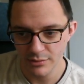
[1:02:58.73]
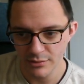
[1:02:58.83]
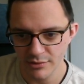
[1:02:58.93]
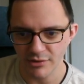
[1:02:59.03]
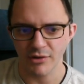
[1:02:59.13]

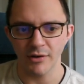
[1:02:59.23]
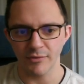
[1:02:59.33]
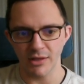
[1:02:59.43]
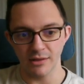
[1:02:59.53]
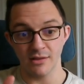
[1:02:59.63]
So it's kind of
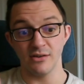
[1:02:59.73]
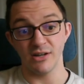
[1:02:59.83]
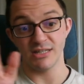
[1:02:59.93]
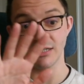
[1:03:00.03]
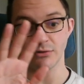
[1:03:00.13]
the
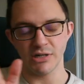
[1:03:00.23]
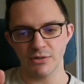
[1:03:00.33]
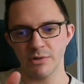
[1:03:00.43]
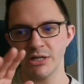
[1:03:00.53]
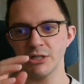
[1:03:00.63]
90-degree
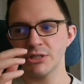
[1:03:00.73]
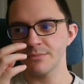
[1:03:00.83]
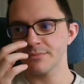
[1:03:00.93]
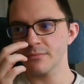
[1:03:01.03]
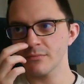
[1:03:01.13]
switch.
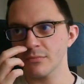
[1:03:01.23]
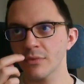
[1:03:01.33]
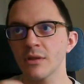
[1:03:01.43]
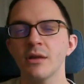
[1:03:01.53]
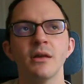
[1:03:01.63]

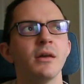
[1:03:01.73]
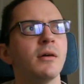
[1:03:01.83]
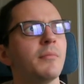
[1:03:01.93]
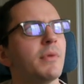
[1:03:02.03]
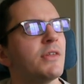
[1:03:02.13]

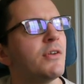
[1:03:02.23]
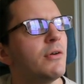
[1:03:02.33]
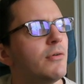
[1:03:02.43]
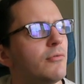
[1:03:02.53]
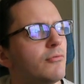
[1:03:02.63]
But there's
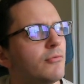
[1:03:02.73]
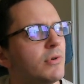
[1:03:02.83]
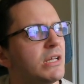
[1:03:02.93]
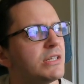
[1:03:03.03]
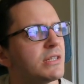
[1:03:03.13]
no
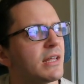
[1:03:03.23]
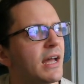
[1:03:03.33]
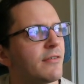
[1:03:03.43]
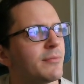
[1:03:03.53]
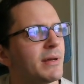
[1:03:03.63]
reason they
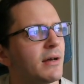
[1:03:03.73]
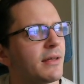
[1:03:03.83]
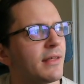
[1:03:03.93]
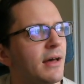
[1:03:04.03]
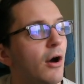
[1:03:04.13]
have to be like that.